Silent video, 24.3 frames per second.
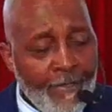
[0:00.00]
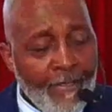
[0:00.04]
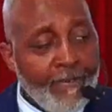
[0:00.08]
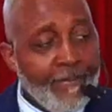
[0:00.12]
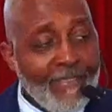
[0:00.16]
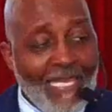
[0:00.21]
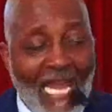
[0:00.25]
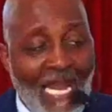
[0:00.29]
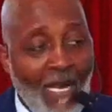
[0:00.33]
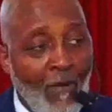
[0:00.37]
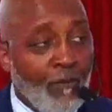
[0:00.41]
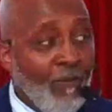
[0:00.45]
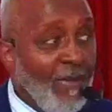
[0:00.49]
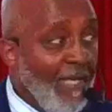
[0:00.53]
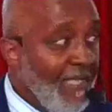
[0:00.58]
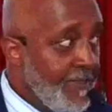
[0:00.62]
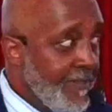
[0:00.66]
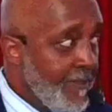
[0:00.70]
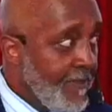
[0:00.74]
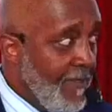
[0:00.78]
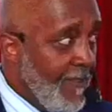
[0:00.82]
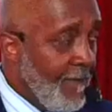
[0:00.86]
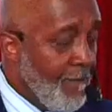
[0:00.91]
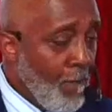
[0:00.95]
Y'all
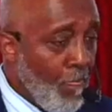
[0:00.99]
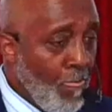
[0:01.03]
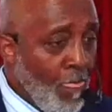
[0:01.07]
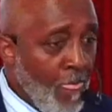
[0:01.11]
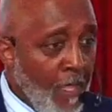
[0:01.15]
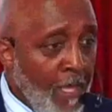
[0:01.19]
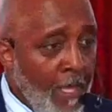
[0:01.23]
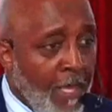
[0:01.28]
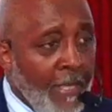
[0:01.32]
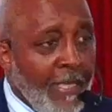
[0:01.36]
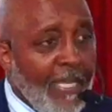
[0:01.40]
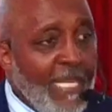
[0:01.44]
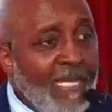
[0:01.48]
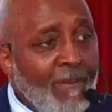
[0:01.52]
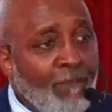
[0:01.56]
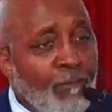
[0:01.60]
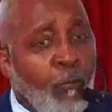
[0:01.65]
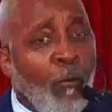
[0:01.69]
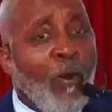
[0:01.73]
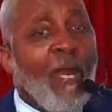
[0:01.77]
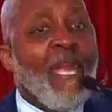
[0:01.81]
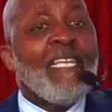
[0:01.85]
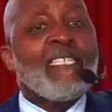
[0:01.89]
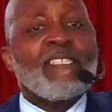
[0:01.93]
missed it. He
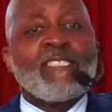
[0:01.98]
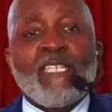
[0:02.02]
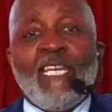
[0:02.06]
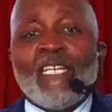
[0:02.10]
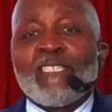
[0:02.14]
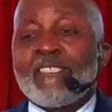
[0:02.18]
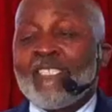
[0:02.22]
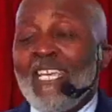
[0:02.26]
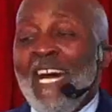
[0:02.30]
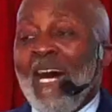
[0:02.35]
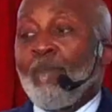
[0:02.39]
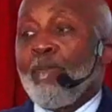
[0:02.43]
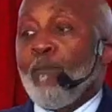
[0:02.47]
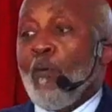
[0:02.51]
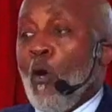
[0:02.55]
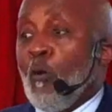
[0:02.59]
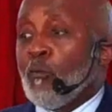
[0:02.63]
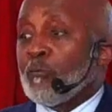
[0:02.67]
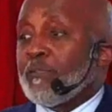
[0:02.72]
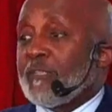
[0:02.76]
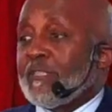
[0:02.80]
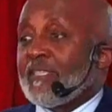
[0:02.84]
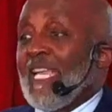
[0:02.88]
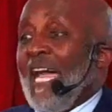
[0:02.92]
brings us up
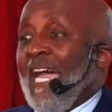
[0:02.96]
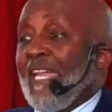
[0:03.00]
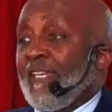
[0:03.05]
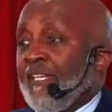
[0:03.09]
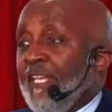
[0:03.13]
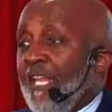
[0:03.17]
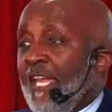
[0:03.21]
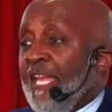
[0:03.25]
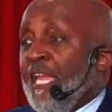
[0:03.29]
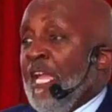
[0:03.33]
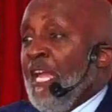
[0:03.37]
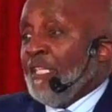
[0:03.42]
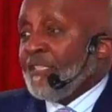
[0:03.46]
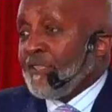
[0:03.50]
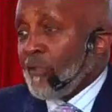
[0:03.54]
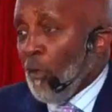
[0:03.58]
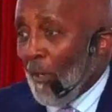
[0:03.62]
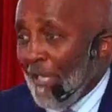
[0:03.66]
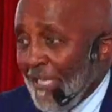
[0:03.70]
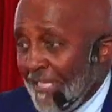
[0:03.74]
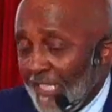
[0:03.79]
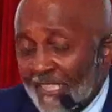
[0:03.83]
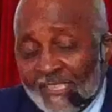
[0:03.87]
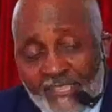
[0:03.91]
on Sunday
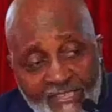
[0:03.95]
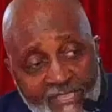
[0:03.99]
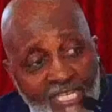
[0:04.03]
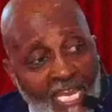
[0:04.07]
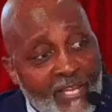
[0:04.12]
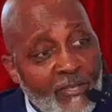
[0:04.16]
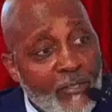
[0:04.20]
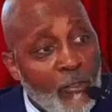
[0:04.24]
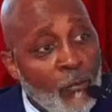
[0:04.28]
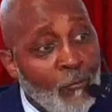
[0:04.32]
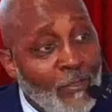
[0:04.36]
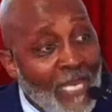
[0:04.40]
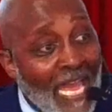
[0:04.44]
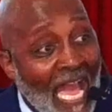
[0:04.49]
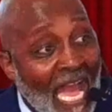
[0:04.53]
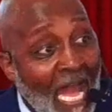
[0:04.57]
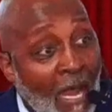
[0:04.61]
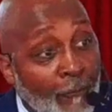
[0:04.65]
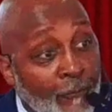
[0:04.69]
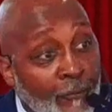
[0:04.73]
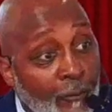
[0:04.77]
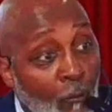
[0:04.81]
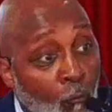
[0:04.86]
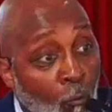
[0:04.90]
so he can send you
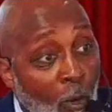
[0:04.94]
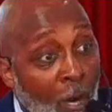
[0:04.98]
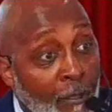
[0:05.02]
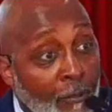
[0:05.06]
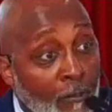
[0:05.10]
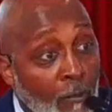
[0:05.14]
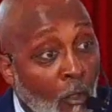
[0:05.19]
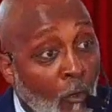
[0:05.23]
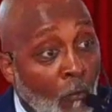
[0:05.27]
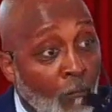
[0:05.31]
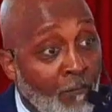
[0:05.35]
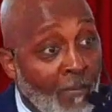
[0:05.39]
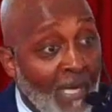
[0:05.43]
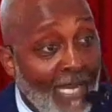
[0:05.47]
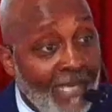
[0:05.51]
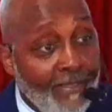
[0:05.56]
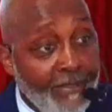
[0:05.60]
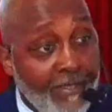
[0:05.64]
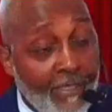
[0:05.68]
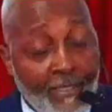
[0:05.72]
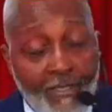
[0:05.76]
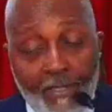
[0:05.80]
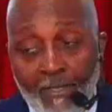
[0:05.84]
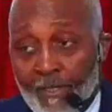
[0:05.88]
down to work on
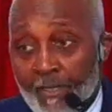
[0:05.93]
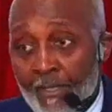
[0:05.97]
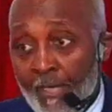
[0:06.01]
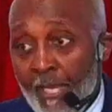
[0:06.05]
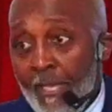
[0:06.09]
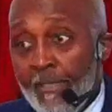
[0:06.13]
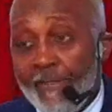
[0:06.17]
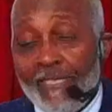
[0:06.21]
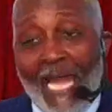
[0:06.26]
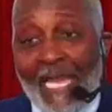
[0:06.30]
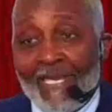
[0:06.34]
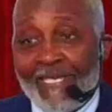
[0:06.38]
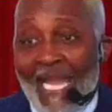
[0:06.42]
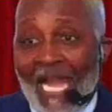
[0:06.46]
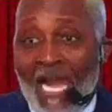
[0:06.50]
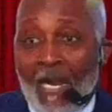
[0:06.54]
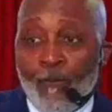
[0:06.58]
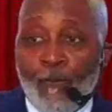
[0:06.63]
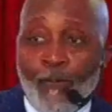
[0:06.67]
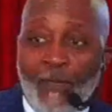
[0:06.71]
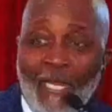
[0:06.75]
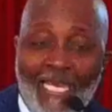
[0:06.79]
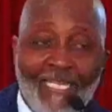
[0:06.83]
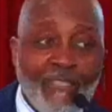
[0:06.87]
Monday.
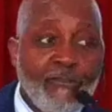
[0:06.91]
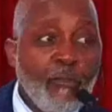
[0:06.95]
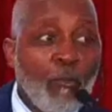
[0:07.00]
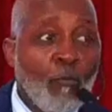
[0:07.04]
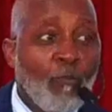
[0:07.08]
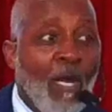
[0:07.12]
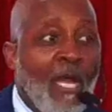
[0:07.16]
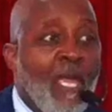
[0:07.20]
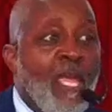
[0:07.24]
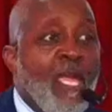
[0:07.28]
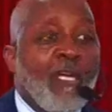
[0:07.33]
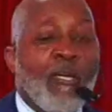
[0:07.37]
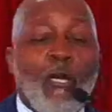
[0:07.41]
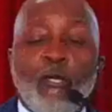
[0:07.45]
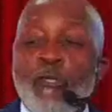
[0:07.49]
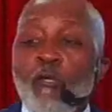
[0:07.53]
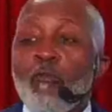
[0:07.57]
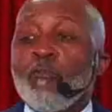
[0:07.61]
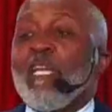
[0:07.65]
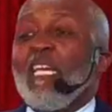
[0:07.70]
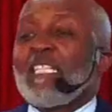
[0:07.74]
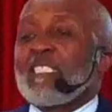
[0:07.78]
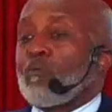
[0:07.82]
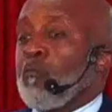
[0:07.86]
Y'all play too much. But
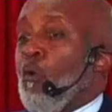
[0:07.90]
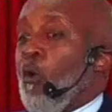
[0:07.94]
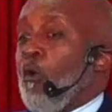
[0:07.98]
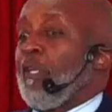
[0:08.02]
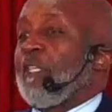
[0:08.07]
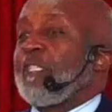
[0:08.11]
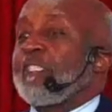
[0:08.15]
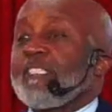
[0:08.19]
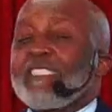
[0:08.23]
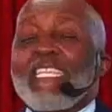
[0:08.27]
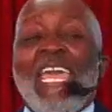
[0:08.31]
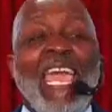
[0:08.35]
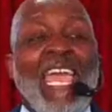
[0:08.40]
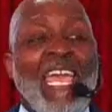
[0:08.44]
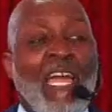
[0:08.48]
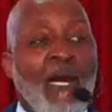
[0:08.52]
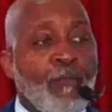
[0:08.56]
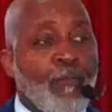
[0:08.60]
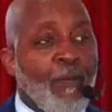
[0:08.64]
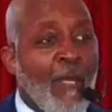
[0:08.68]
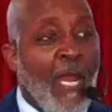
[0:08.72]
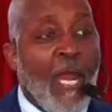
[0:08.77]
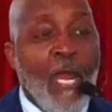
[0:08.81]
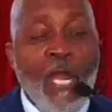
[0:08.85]
you just want to stay
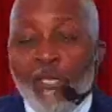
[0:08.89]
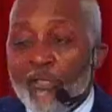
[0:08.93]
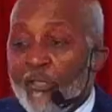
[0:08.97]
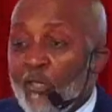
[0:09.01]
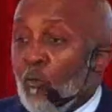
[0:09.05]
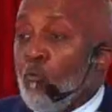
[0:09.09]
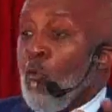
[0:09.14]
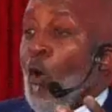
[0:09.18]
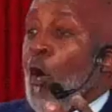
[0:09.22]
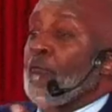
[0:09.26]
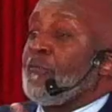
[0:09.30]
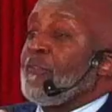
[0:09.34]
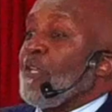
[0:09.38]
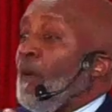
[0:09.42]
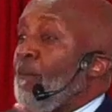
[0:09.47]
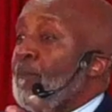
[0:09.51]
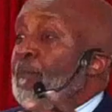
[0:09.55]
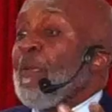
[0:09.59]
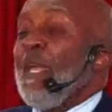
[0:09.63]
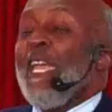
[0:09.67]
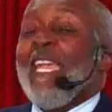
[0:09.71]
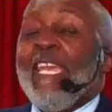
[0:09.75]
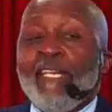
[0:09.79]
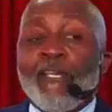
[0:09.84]
up here. You want the
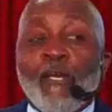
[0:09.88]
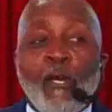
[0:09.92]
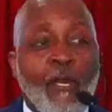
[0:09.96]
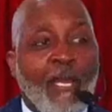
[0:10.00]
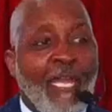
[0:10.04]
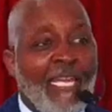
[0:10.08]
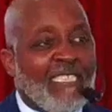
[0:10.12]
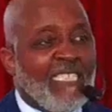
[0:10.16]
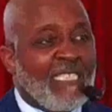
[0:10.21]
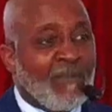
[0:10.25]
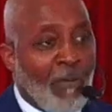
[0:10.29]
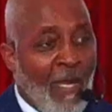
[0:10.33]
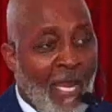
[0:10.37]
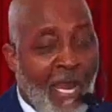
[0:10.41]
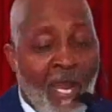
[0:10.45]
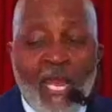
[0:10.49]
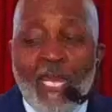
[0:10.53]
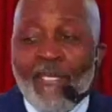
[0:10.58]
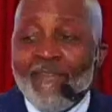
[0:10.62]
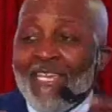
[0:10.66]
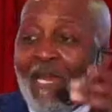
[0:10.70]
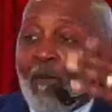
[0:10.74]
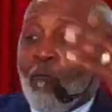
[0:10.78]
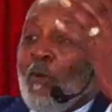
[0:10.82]
Peter
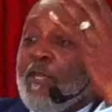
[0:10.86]
experience. That